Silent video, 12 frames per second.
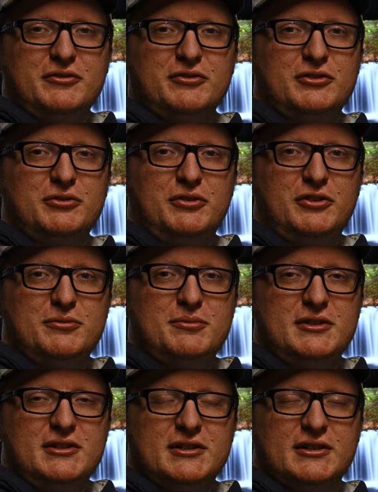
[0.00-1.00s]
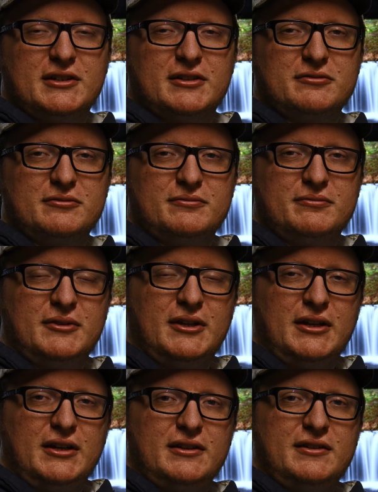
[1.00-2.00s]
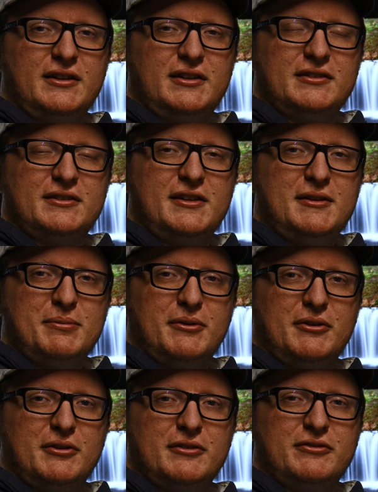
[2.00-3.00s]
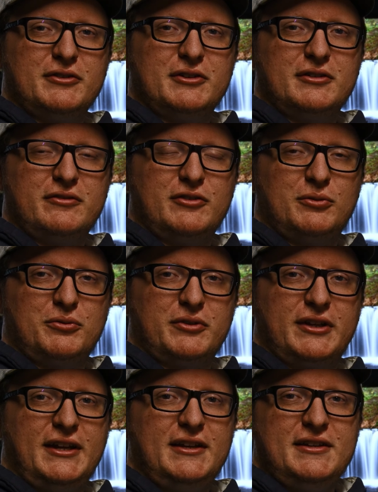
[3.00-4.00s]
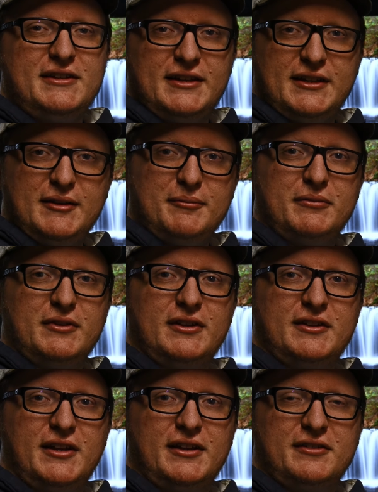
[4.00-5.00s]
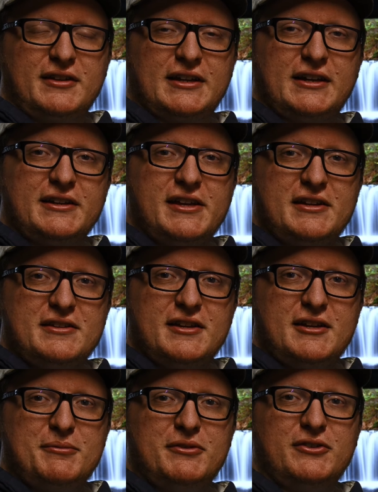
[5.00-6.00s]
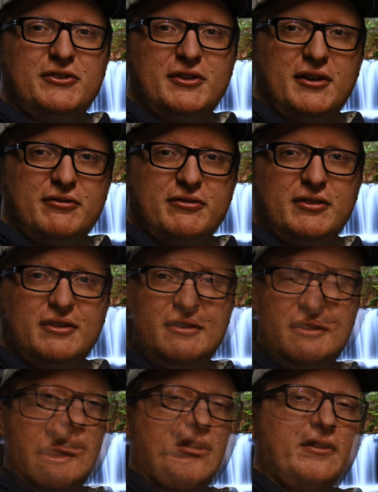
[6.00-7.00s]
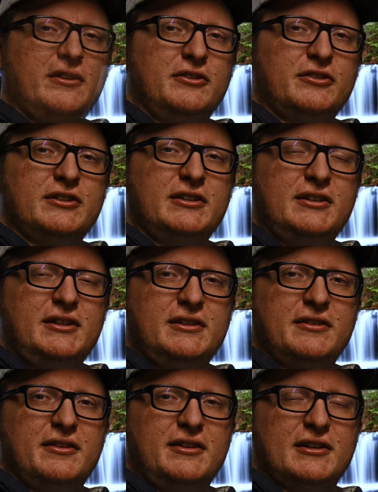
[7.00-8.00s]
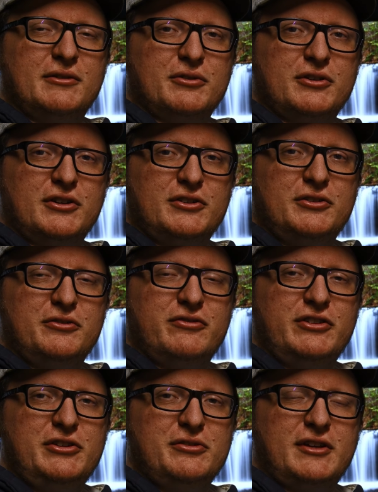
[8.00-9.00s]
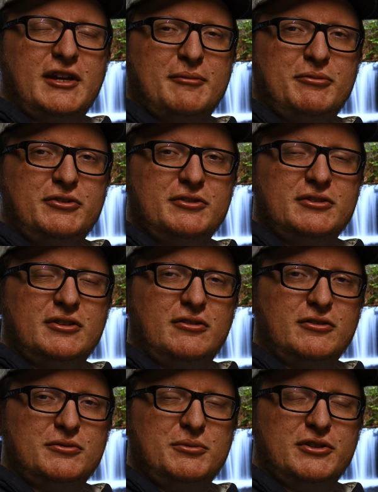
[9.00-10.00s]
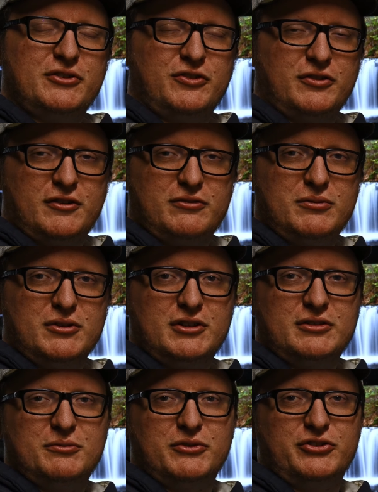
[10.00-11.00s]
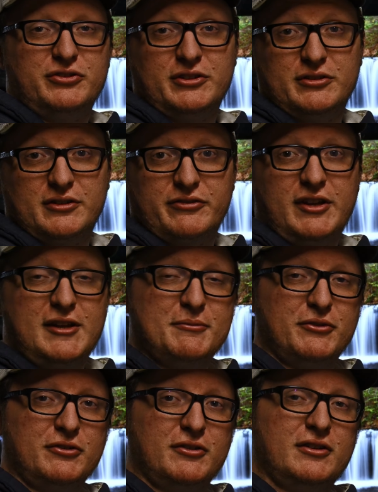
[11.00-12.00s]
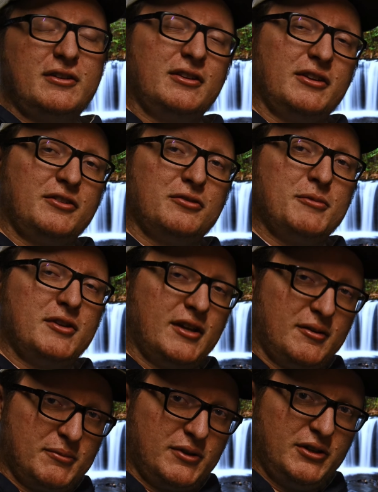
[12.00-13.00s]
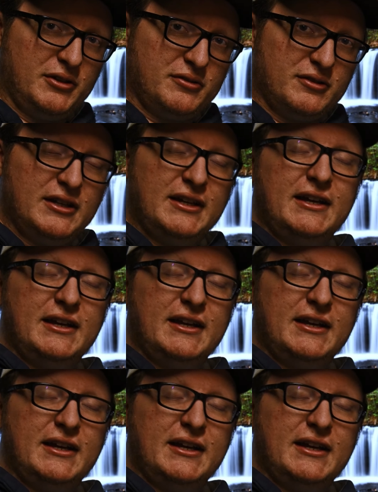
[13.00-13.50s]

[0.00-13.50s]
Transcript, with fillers: if you're going to be uh, taking tape off of an old Handycam that takes like hi8 tapes and stuff. And then you're going to need the Elgato video capture hardware and software, which you get off Amazon. Links will be down below.